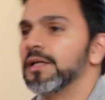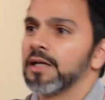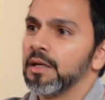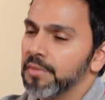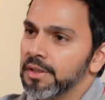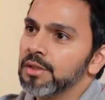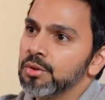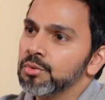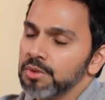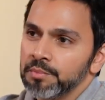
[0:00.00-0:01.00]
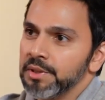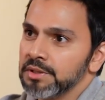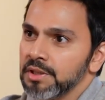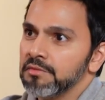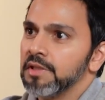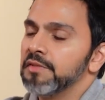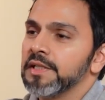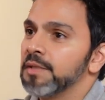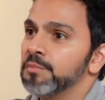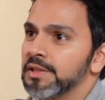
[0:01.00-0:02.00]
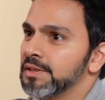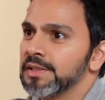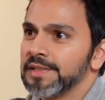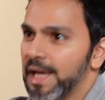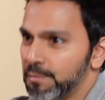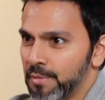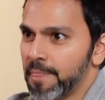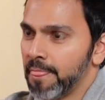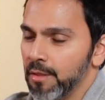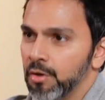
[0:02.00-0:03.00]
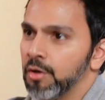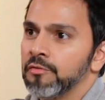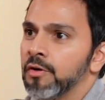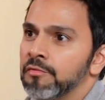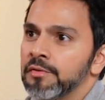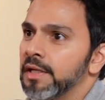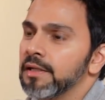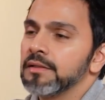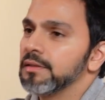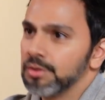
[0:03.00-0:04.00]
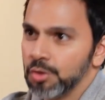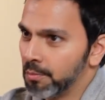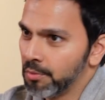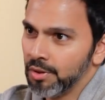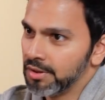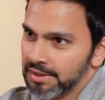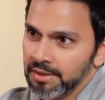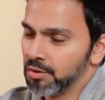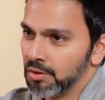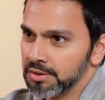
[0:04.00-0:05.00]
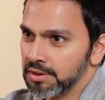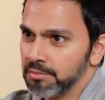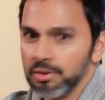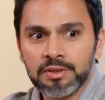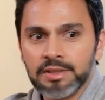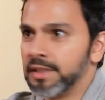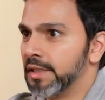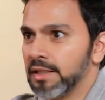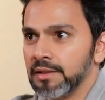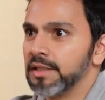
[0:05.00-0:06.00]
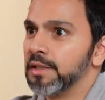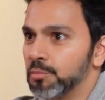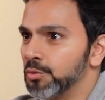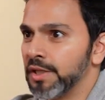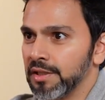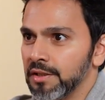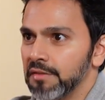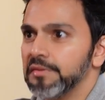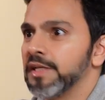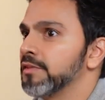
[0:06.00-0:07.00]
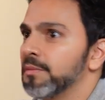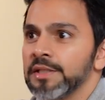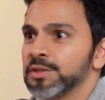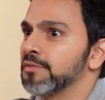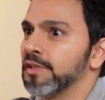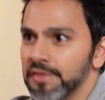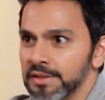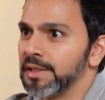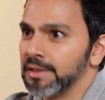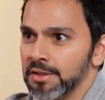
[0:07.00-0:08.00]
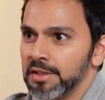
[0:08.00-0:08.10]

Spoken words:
come into the picture where we can bridge this gap of offering top class technology, because in India, in Pune, we have the best of everything: